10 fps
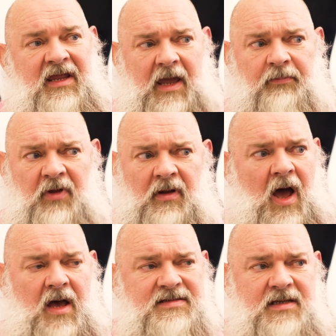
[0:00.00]
kept on
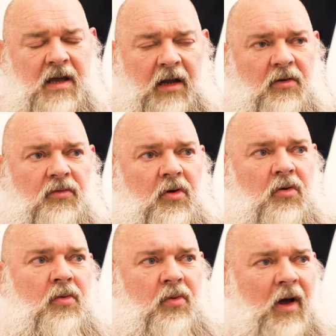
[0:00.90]
asking. I don't
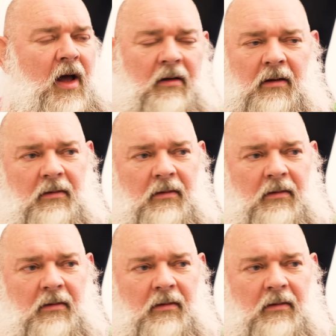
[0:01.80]
know.